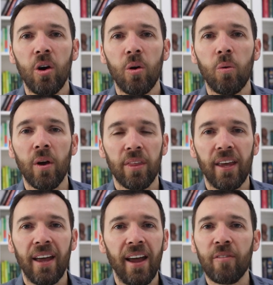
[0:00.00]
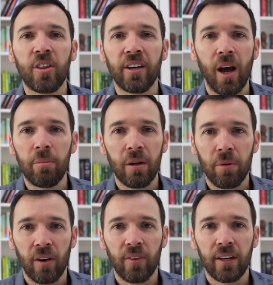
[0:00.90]
with everything not being
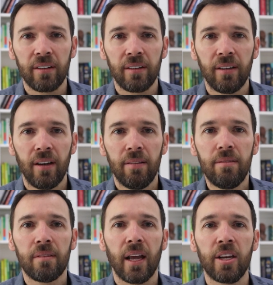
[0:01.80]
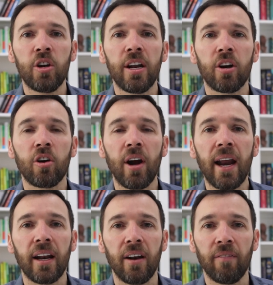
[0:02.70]
perfect. And you need to
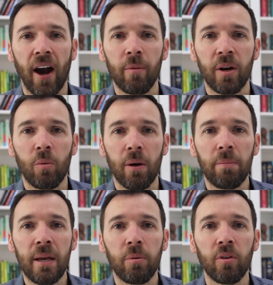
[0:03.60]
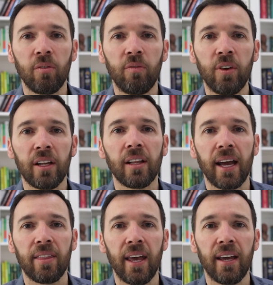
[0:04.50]
create an environment where people feel
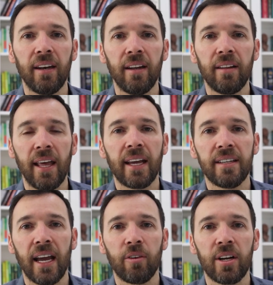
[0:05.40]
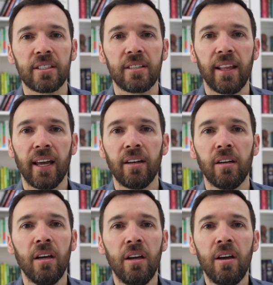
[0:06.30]
like they can take risks and they can
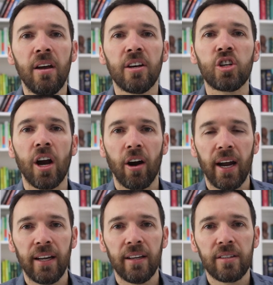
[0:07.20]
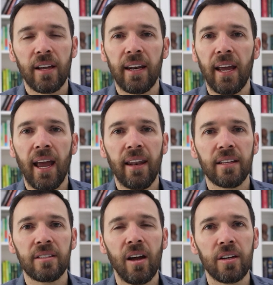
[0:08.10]
share ideas. And
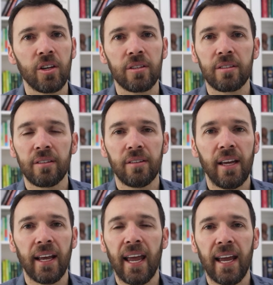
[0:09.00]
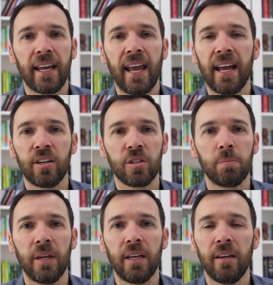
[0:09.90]
it's not just, it can't just
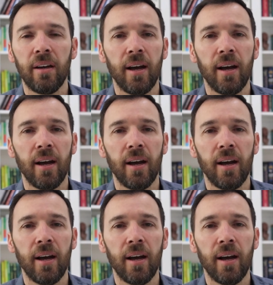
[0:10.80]
be